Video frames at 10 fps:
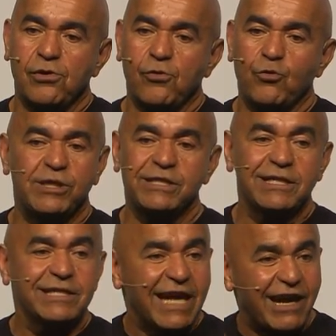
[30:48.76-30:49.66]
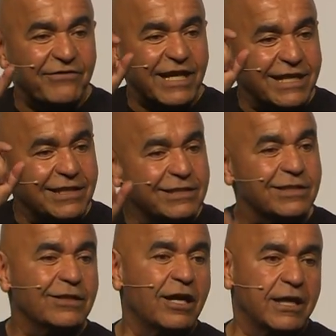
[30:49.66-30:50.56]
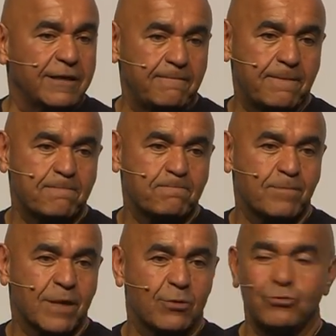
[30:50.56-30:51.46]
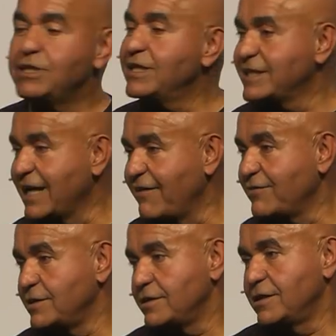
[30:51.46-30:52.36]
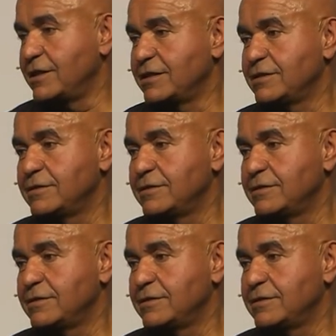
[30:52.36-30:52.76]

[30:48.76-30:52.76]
We didn't have that little I. We didn't have internet.